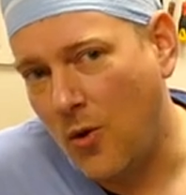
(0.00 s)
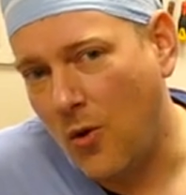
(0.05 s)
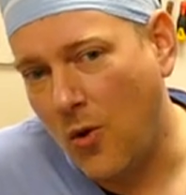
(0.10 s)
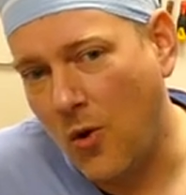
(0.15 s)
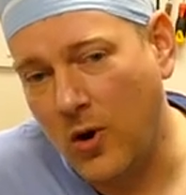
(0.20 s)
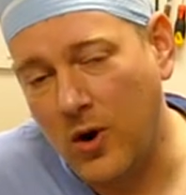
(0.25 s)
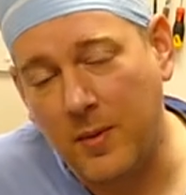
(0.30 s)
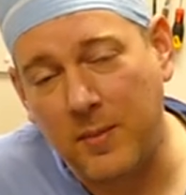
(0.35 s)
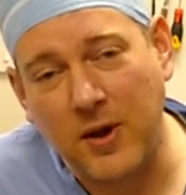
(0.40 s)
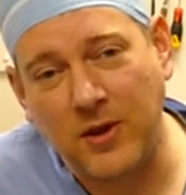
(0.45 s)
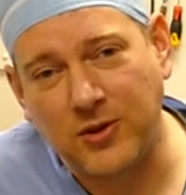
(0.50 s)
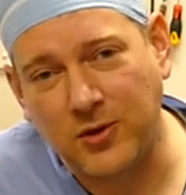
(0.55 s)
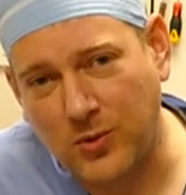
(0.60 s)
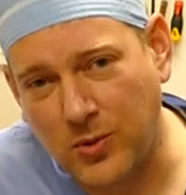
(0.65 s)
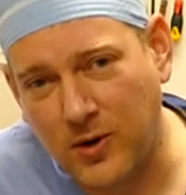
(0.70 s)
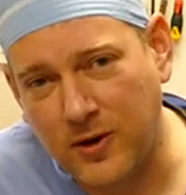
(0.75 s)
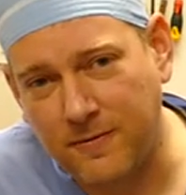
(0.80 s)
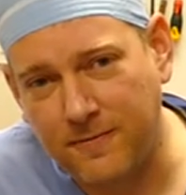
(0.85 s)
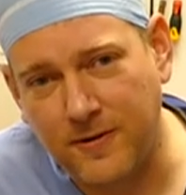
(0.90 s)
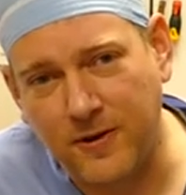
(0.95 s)
or about the
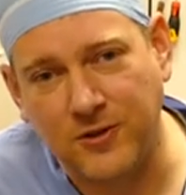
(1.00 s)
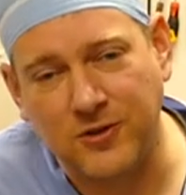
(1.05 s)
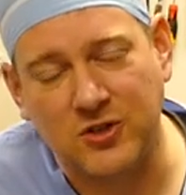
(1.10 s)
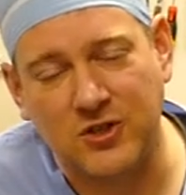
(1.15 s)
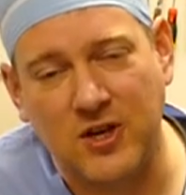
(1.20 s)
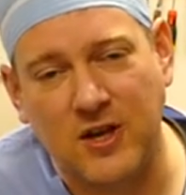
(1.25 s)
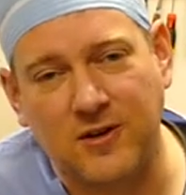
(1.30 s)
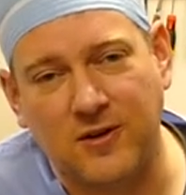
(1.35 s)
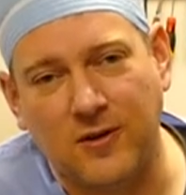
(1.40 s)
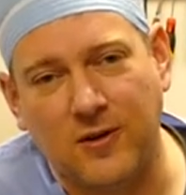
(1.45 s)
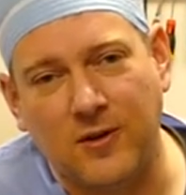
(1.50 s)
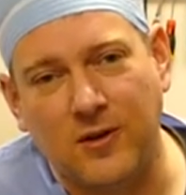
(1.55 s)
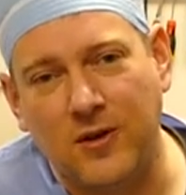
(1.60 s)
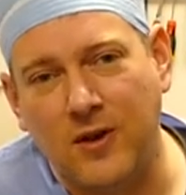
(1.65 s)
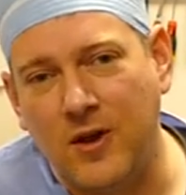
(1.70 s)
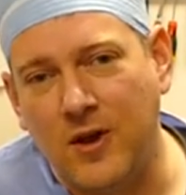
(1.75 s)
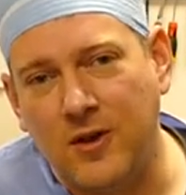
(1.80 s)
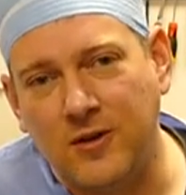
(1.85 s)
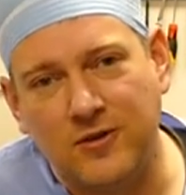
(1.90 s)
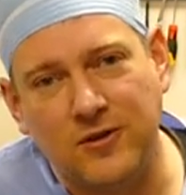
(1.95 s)
career field in general,
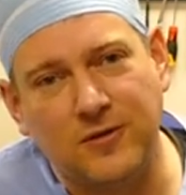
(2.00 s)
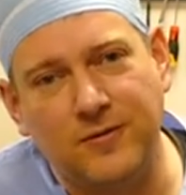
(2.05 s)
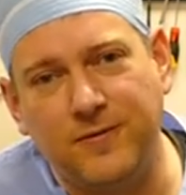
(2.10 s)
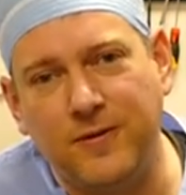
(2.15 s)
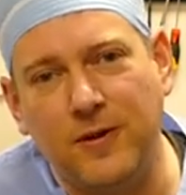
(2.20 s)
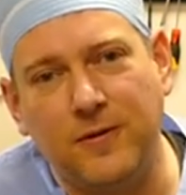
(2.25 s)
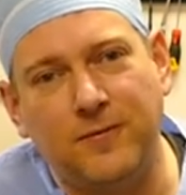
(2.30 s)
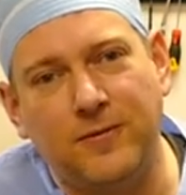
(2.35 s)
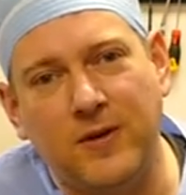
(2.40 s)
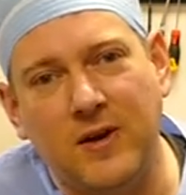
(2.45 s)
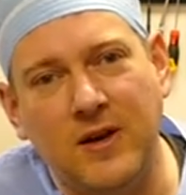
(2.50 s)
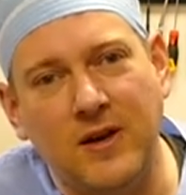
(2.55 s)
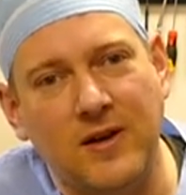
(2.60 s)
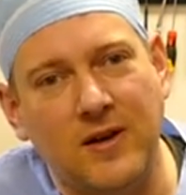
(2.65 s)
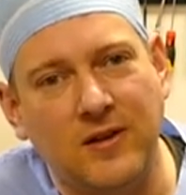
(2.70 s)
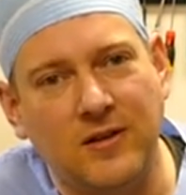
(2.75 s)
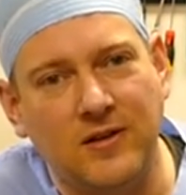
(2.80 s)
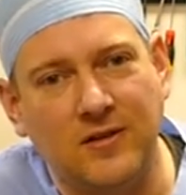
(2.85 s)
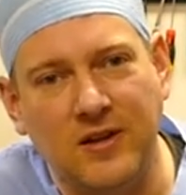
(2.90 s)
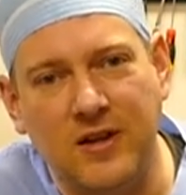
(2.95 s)
just feel free
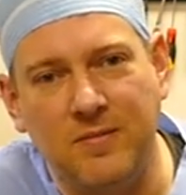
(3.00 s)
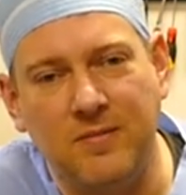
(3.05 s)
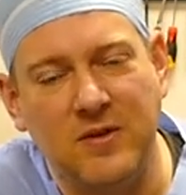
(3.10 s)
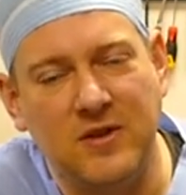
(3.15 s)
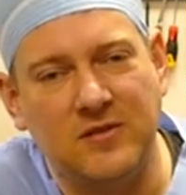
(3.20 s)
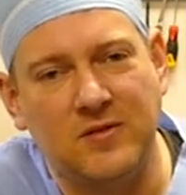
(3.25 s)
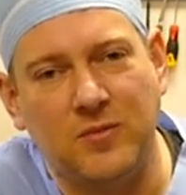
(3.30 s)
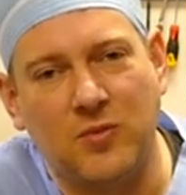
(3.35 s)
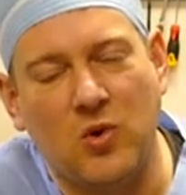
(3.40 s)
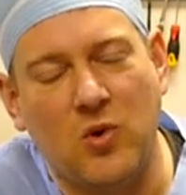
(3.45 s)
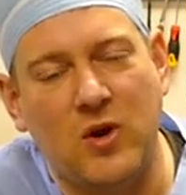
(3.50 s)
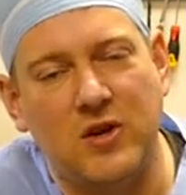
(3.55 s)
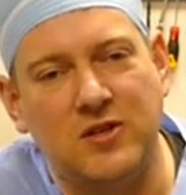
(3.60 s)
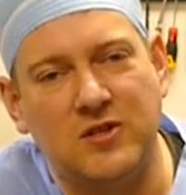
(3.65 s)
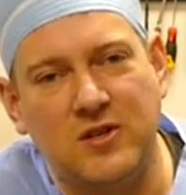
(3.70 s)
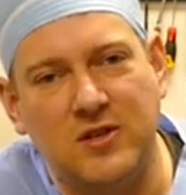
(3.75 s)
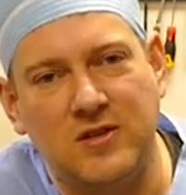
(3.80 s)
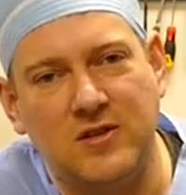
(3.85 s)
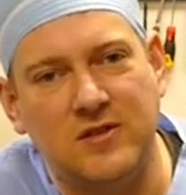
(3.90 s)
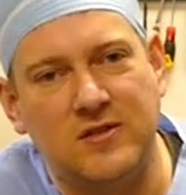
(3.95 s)
to leave me some
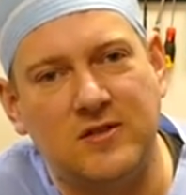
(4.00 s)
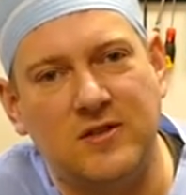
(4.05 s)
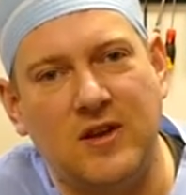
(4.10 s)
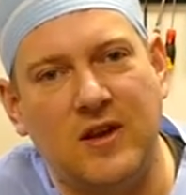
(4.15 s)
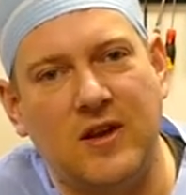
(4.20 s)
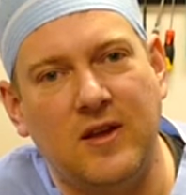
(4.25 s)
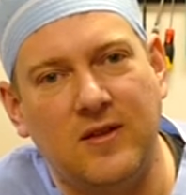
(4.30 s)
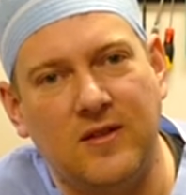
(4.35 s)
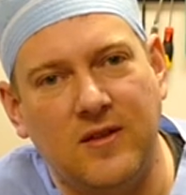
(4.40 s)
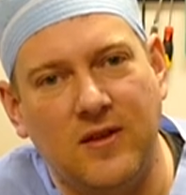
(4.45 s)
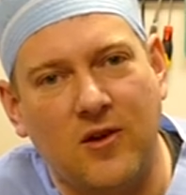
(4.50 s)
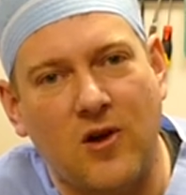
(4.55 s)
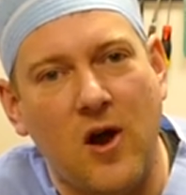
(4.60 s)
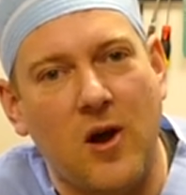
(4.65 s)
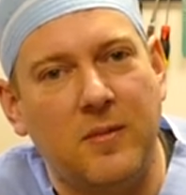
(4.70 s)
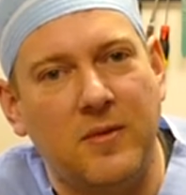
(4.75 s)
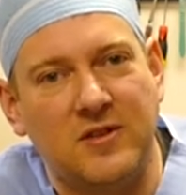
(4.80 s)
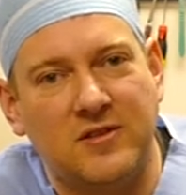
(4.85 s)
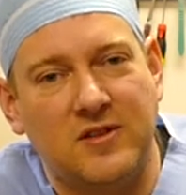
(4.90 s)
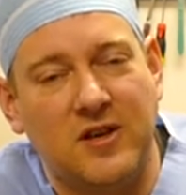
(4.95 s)
questions in the
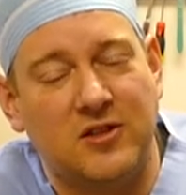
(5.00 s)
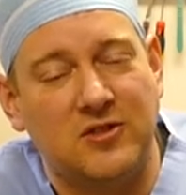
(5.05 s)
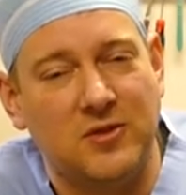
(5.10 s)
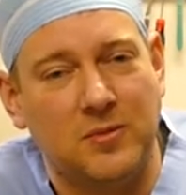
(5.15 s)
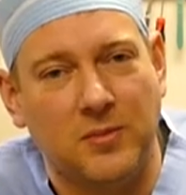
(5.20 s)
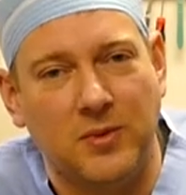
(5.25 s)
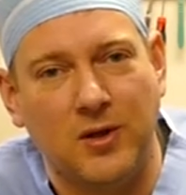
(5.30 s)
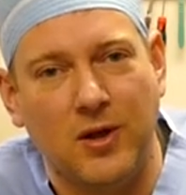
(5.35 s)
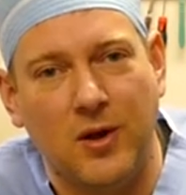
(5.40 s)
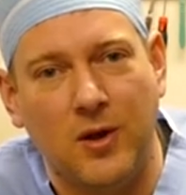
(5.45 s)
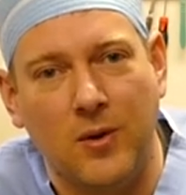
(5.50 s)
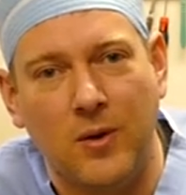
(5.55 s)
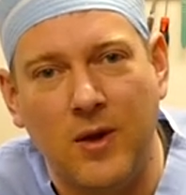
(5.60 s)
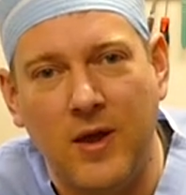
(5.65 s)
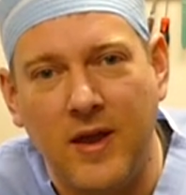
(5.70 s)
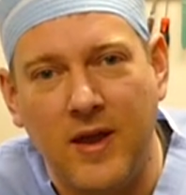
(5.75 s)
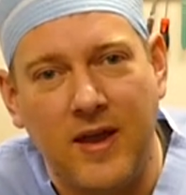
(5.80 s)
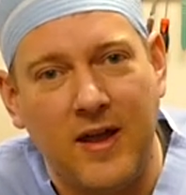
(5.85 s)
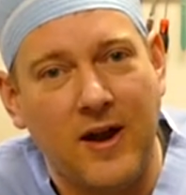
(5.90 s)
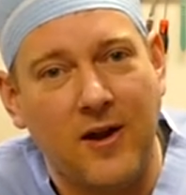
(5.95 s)
comment section below,
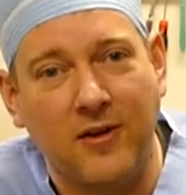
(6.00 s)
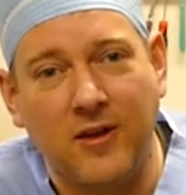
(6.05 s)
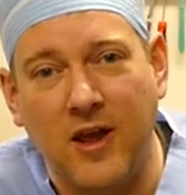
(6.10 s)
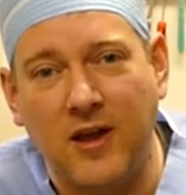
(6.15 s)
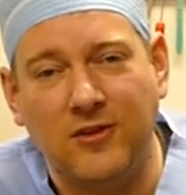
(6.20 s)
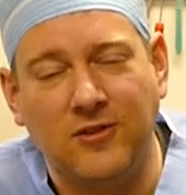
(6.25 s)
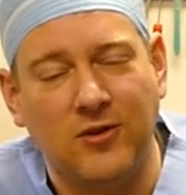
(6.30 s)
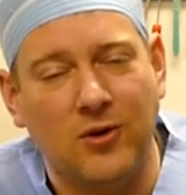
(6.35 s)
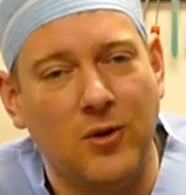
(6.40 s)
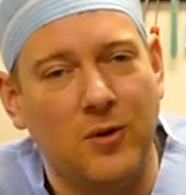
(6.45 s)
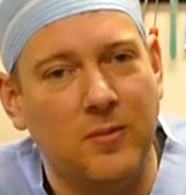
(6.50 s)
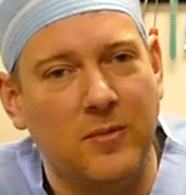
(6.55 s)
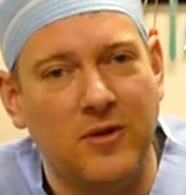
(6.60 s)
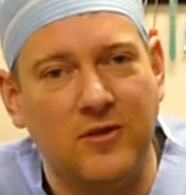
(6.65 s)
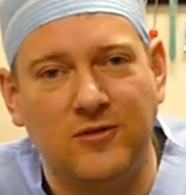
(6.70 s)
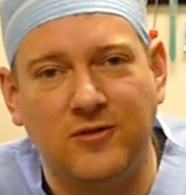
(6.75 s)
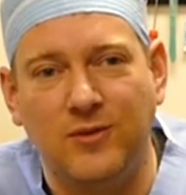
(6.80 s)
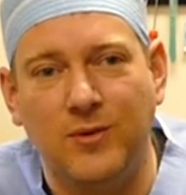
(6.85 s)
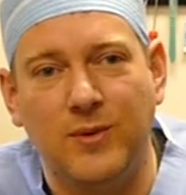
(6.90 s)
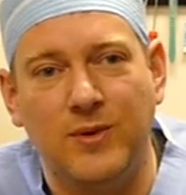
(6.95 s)
and I'll get to them
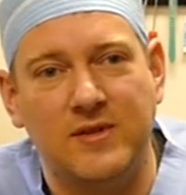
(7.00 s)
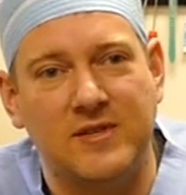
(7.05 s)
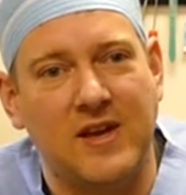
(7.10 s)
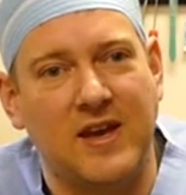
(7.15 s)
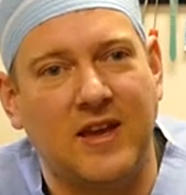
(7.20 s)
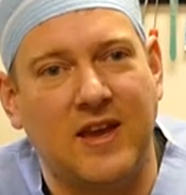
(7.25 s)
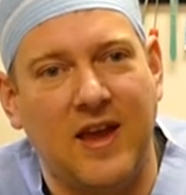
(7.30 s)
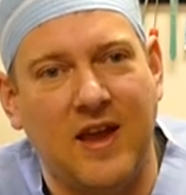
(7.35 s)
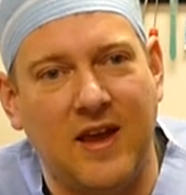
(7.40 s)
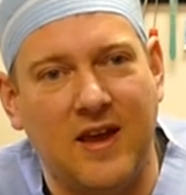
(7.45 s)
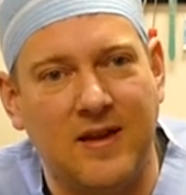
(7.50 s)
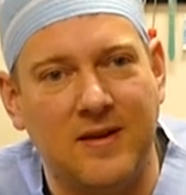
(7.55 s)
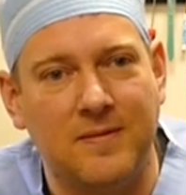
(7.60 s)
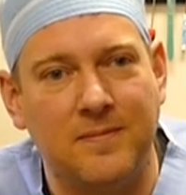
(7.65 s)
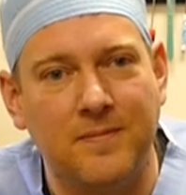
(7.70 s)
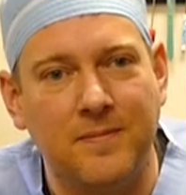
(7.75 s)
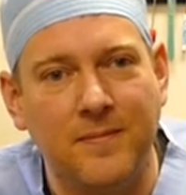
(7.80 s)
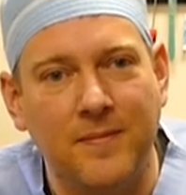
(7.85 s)
as soon as I can.